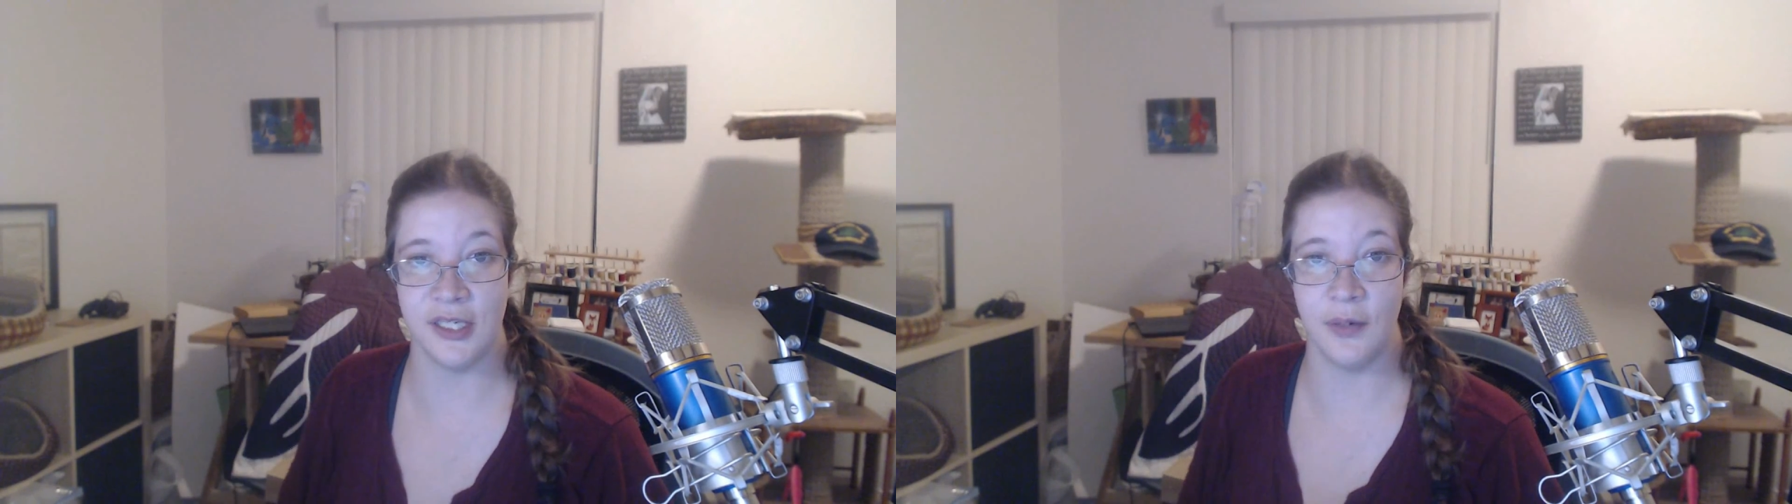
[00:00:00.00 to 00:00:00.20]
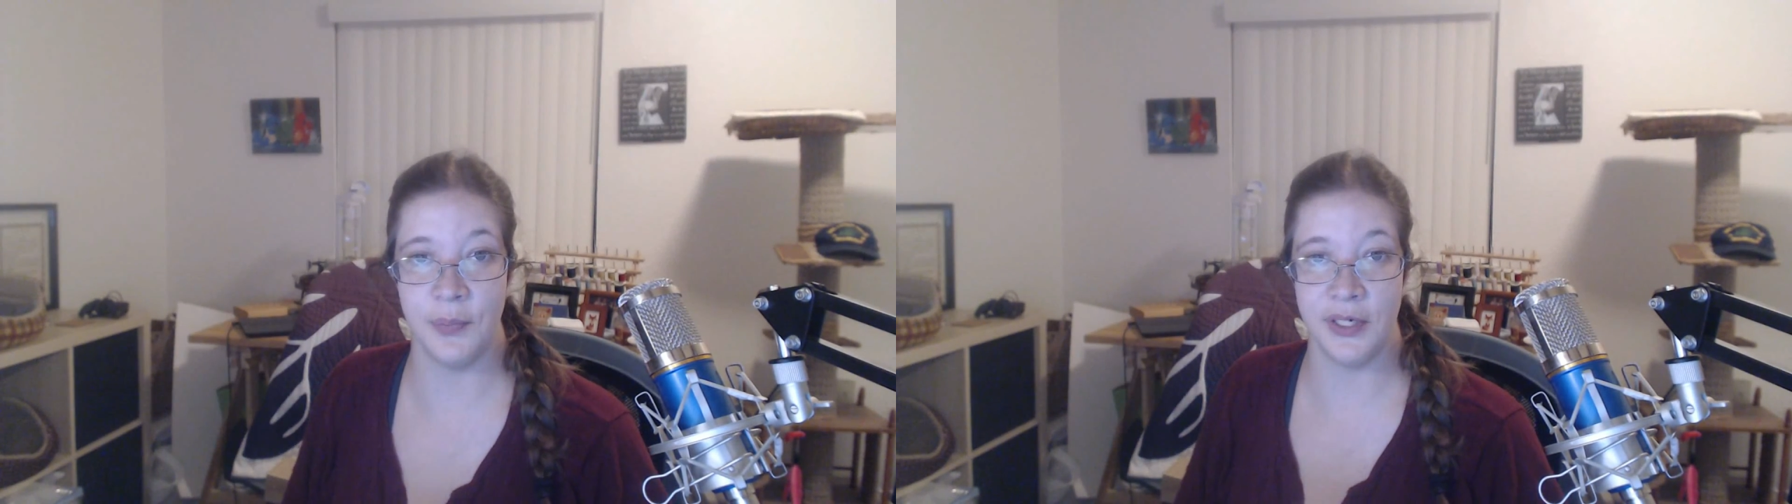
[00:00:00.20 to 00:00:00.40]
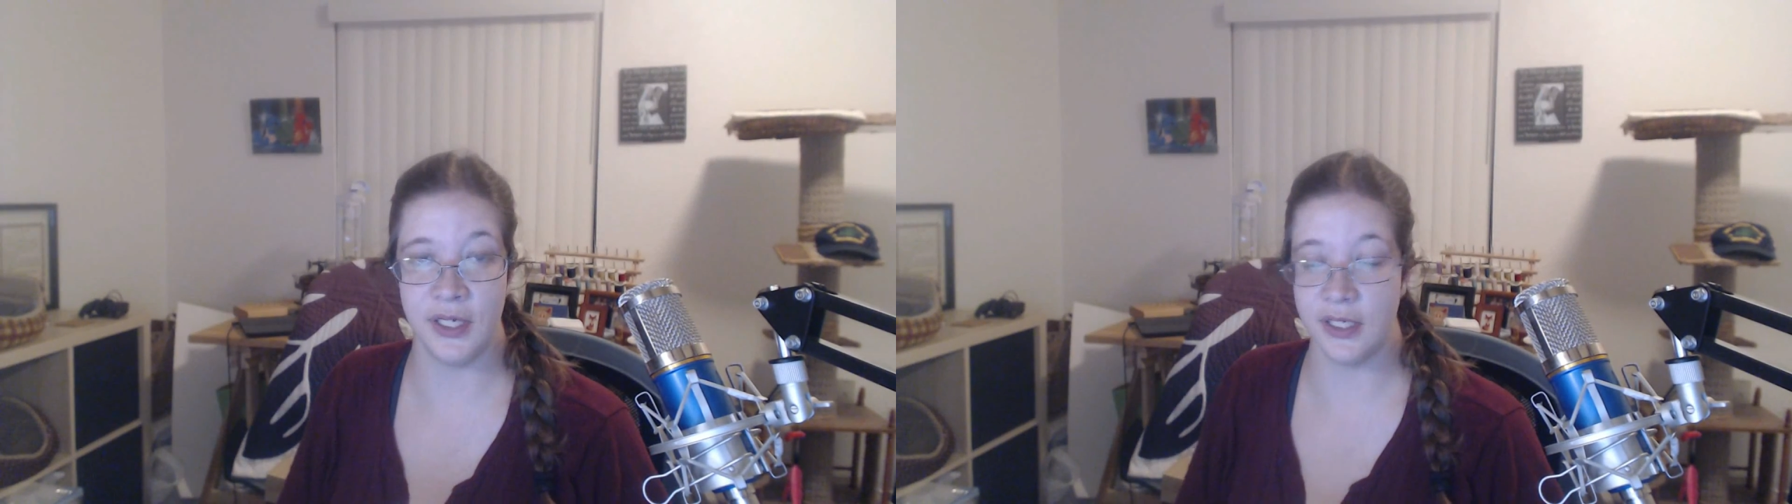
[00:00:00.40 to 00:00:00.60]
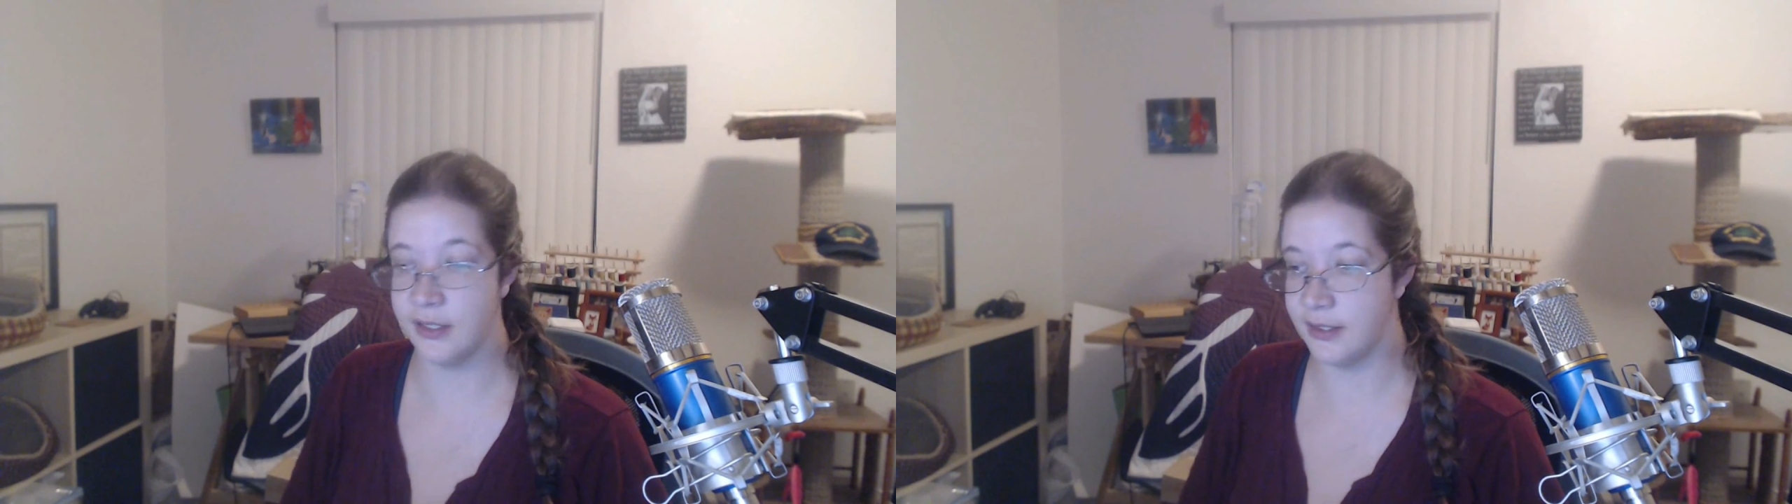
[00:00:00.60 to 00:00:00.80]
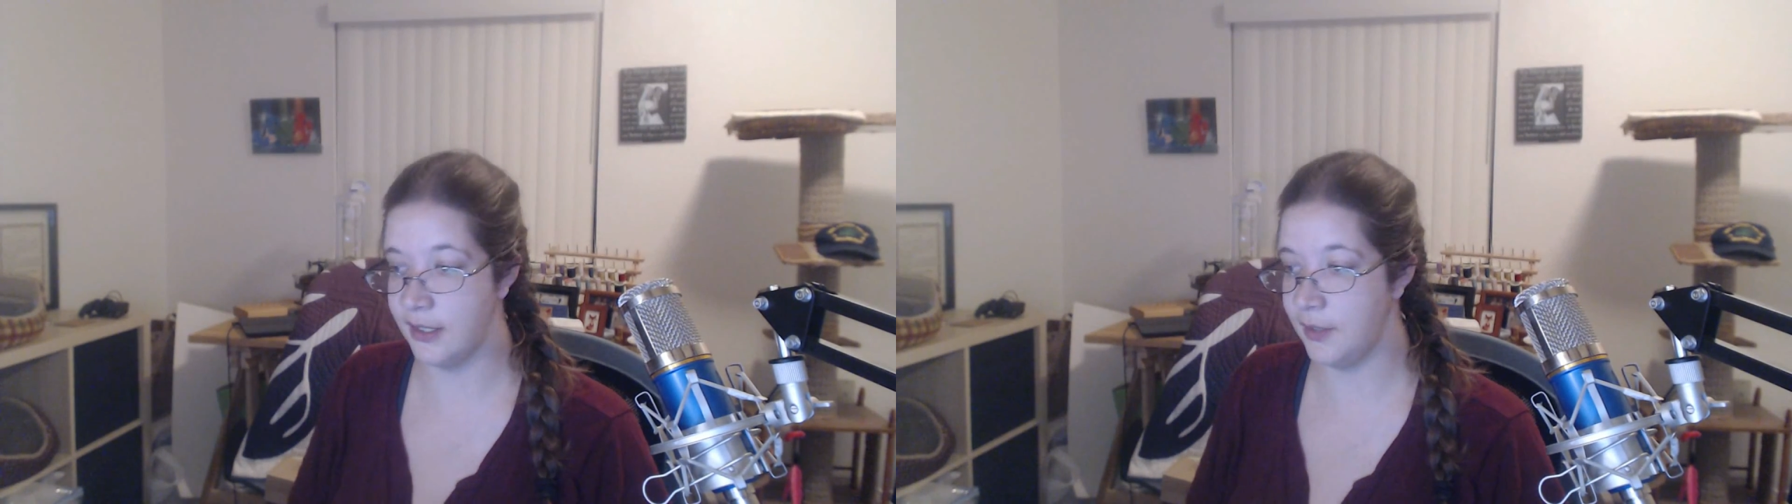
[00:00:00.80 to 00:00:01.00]
out pretty
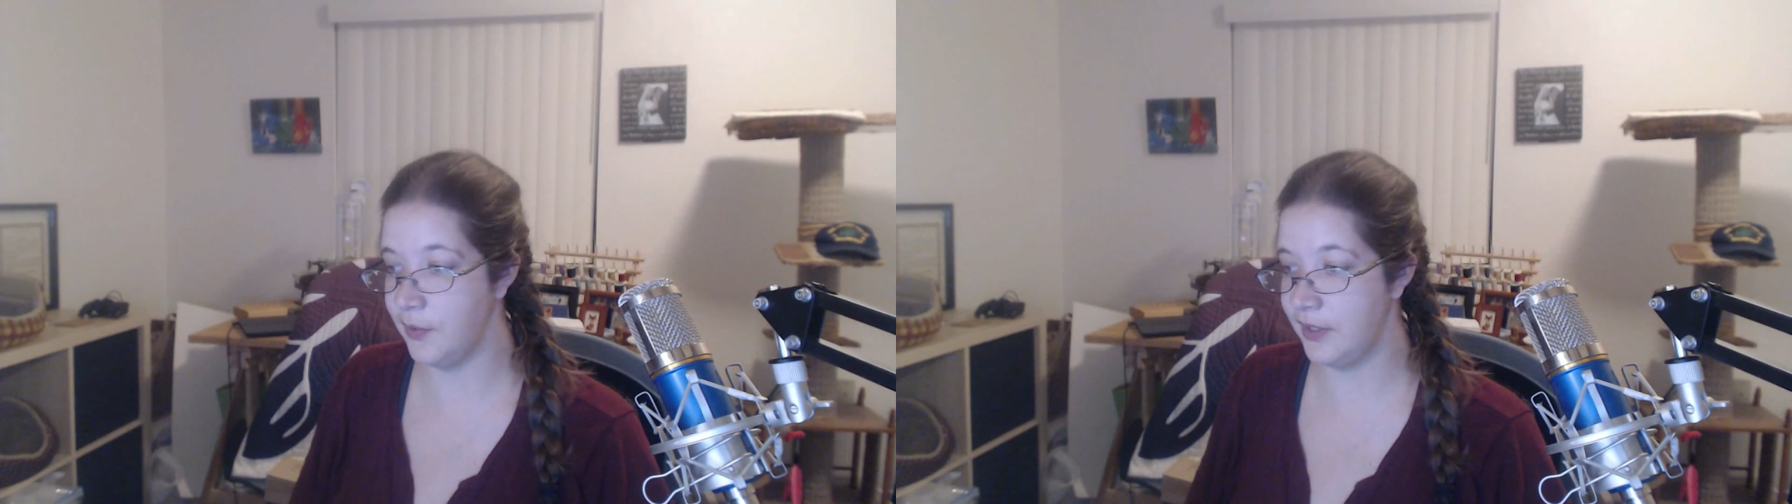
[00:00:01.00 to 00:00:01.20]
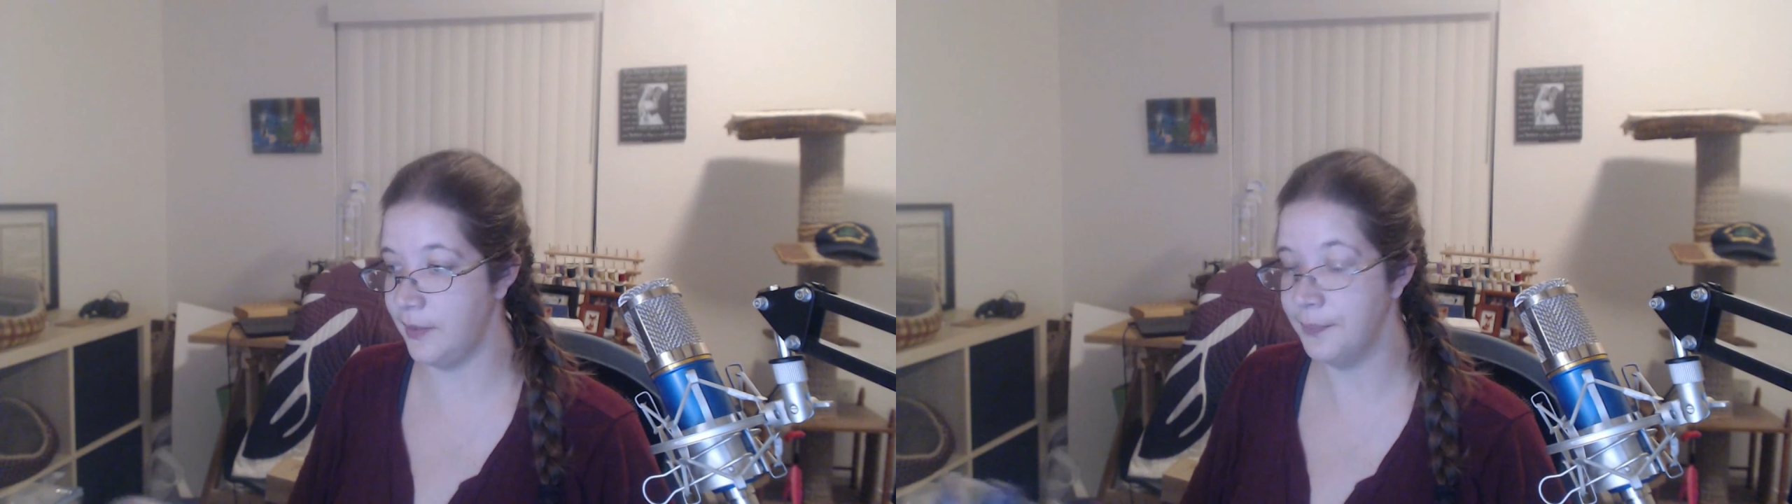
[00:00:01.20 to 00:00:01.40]
easily with them.